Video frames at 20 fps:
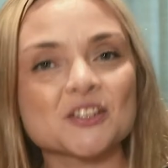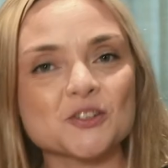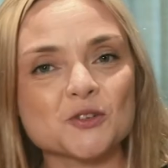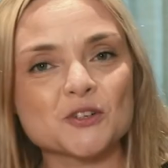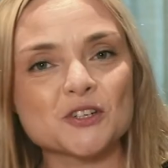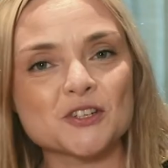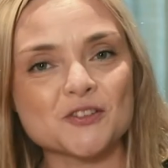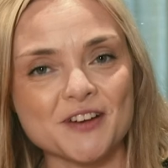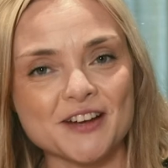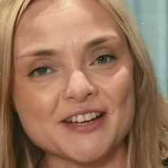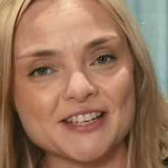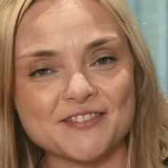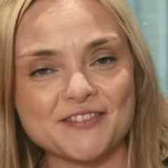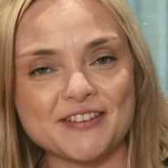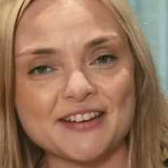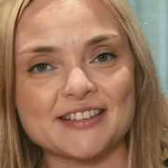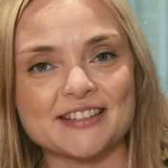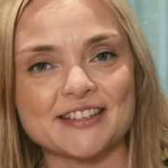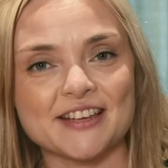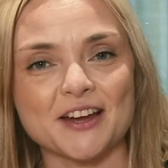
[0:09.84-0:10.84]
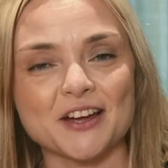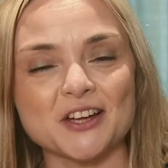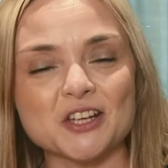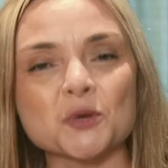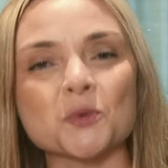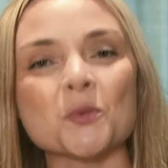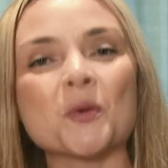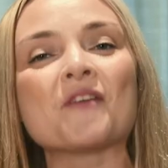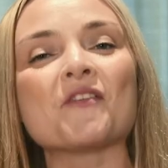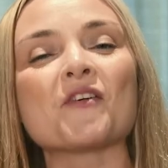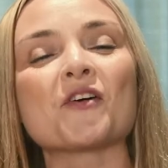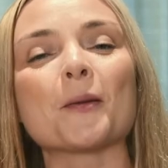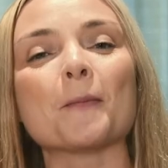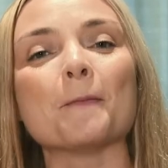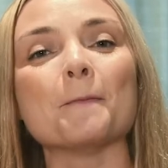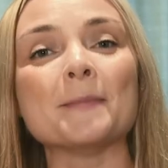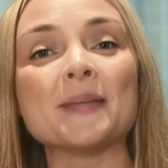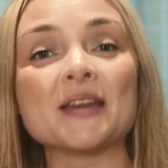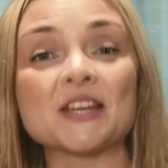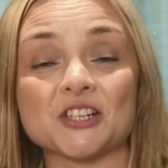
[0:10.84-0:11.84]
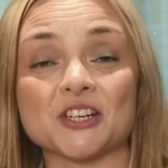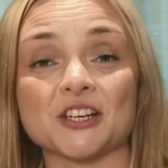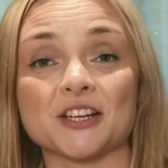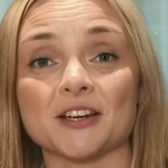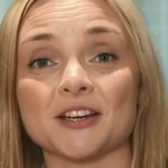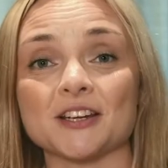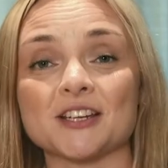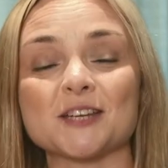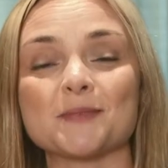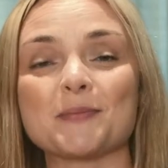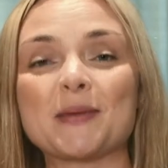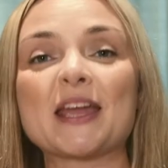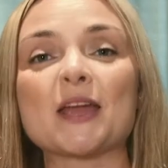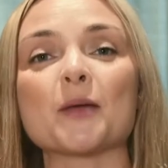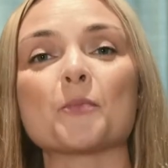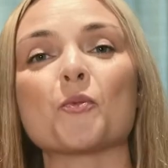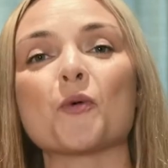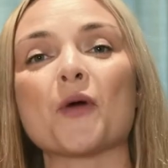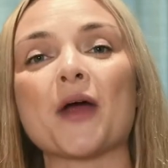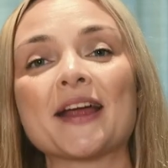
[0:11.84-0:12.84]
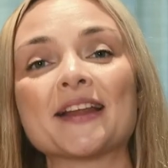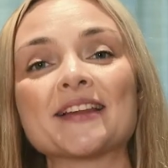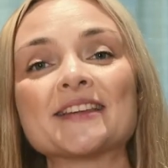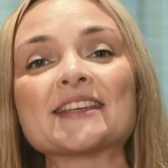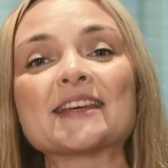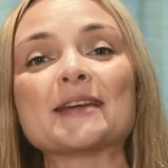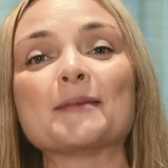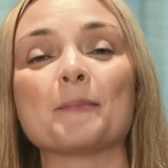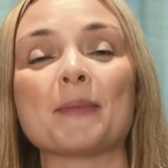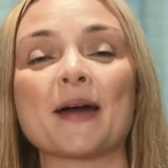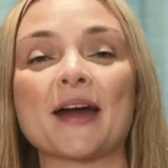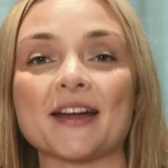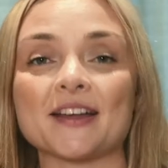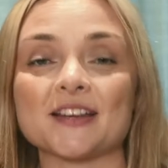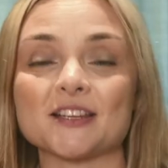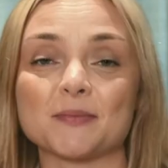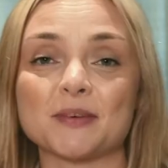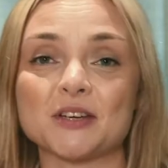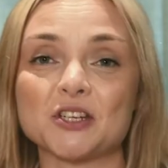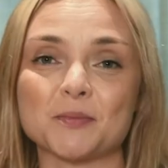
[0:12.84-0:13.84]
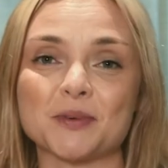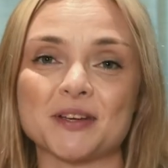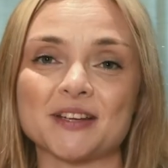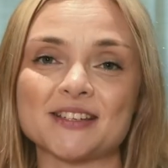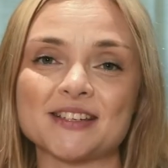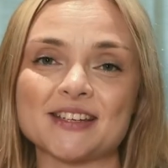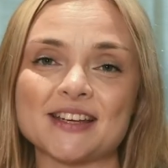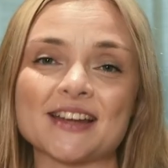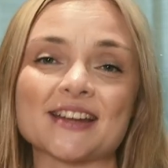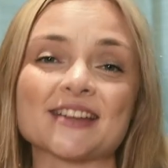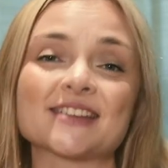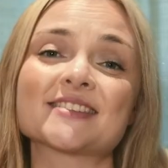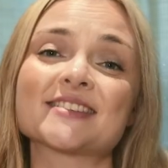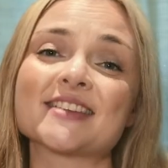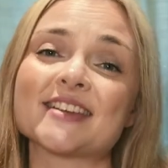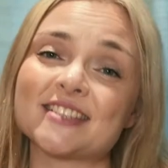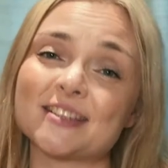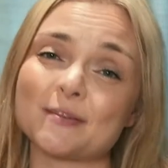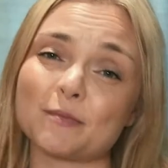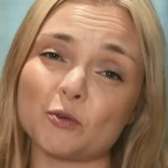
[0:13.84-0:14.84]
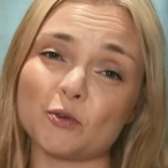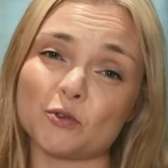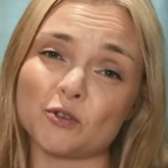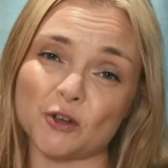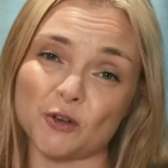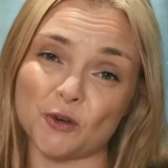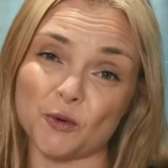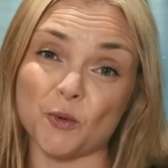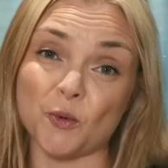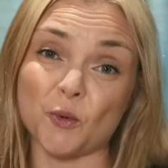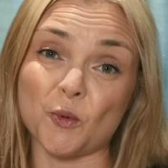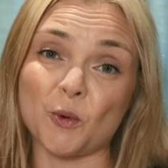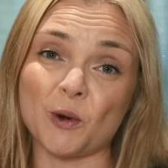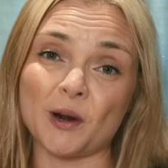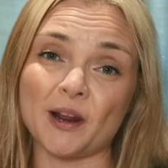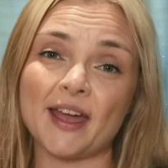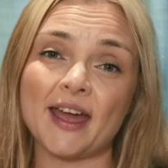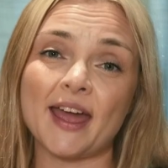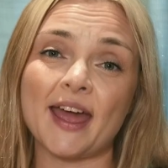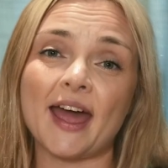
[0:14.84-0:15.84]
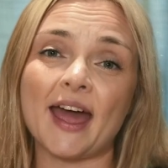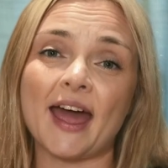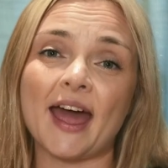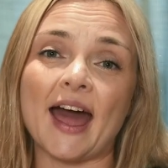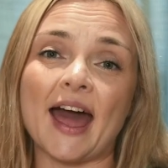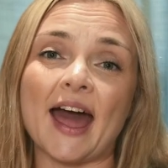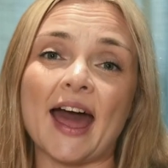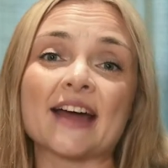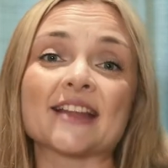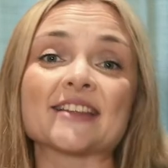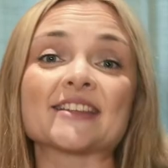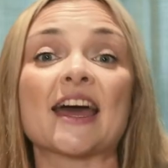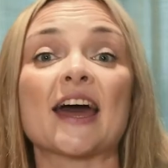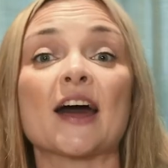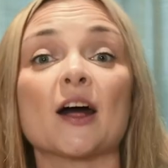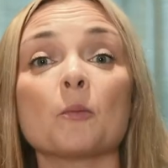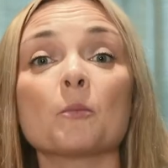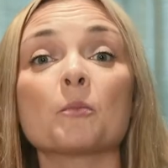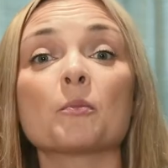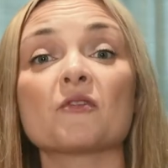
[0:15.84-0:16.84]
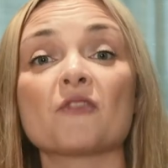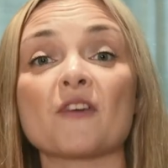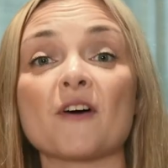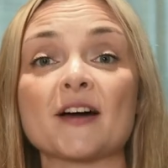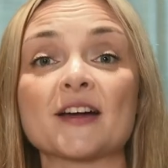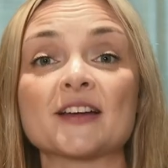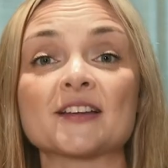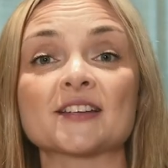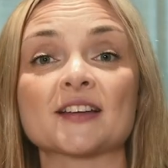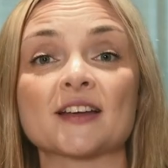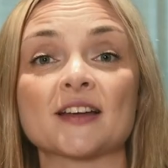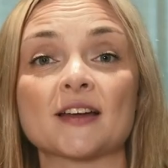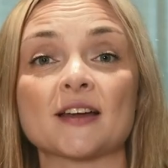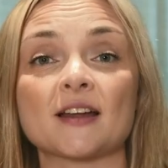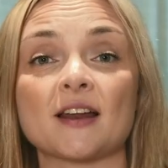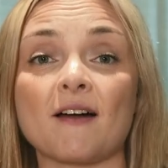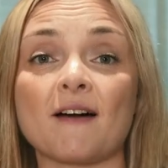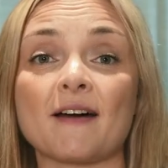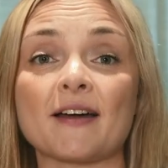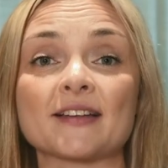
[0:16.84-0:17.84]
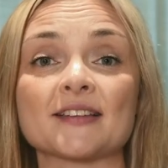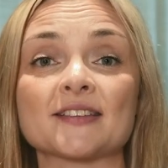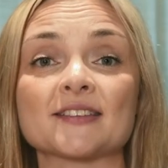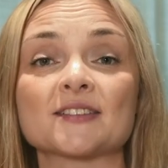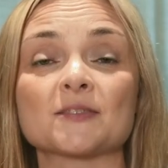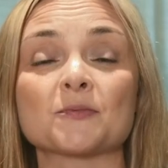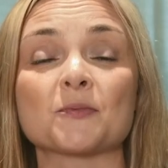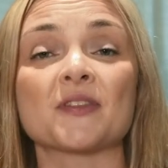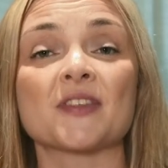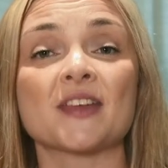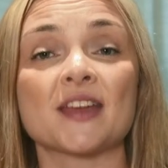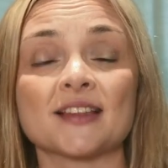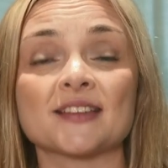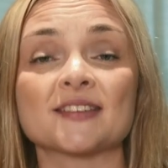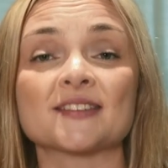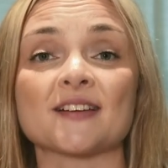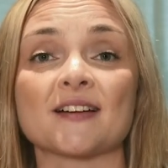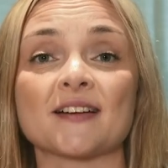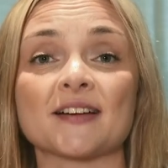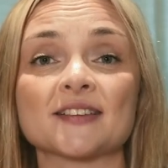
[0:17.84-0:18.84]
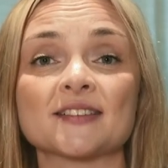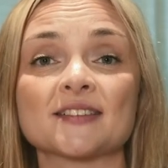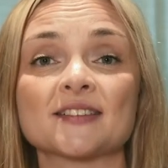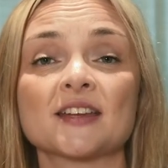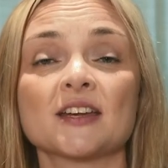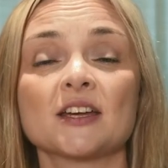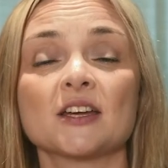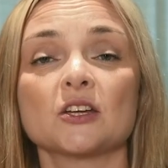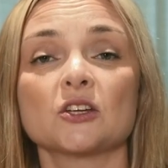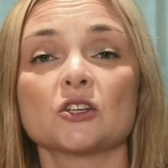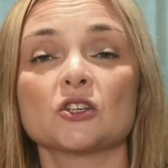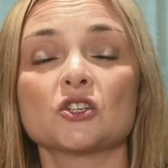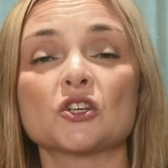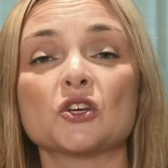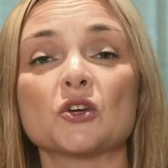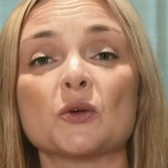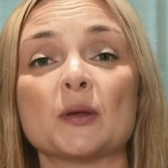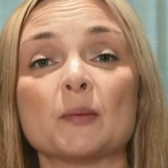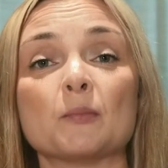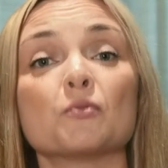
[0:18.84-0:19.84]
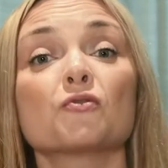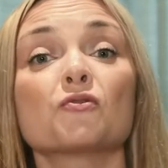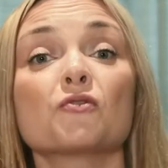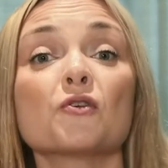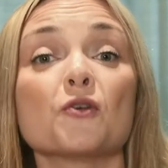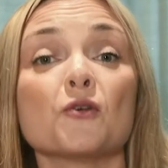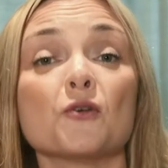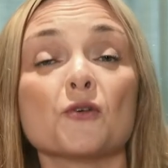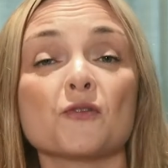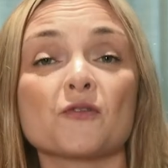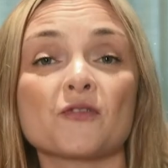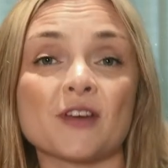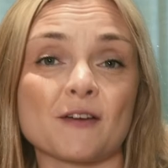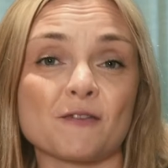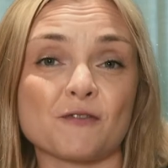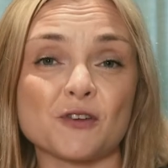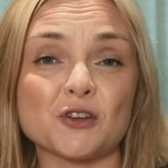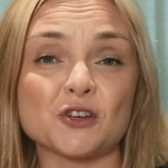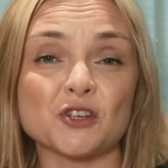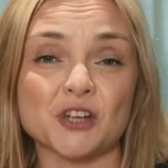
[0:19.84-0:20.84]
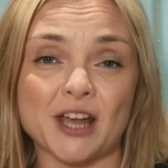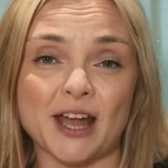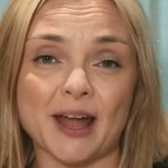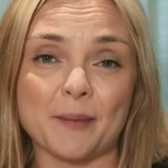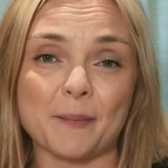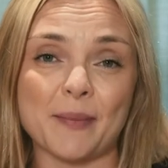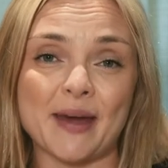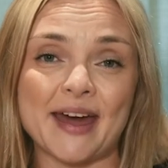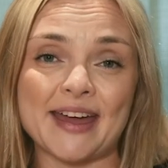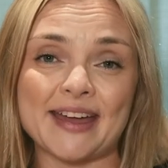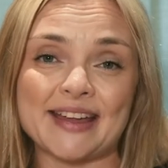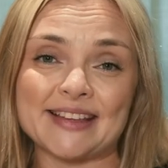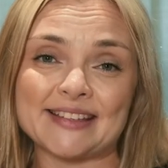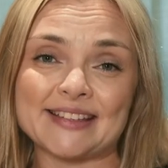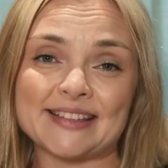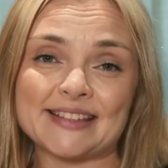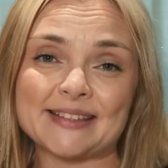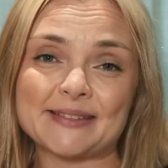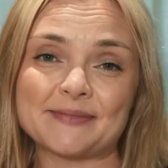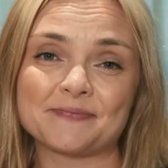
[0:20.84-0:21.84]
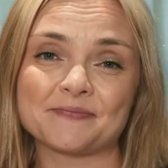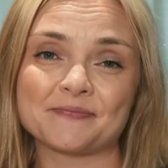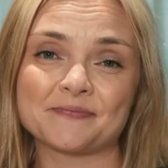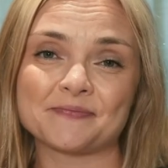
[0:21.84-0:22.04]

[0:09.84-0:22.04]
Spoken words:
On Device Research, we're on a mission to make brand impact measurement accessible to all and help provide clients with insights to improve their future campaigns.